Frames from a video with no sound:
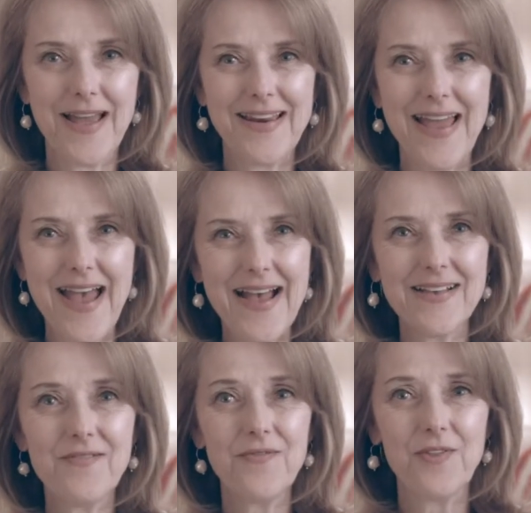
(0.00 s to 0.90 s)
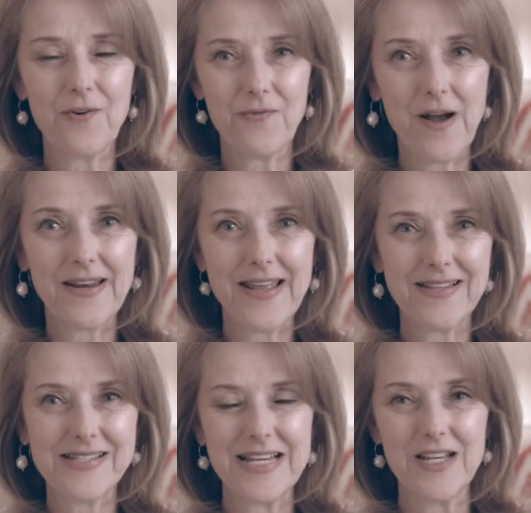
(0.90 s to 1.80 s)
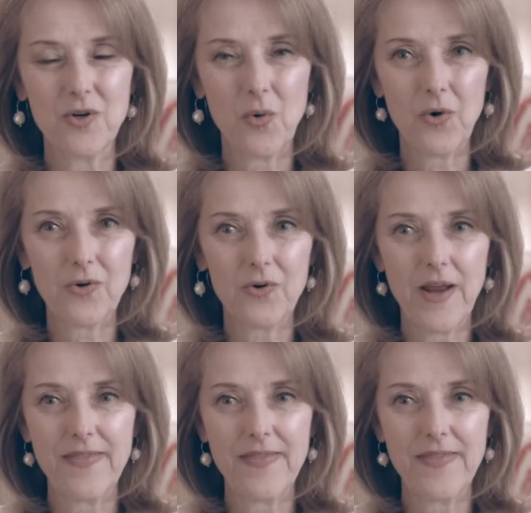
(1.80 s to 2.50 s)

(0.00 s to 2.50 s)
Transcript: and have their financing in order,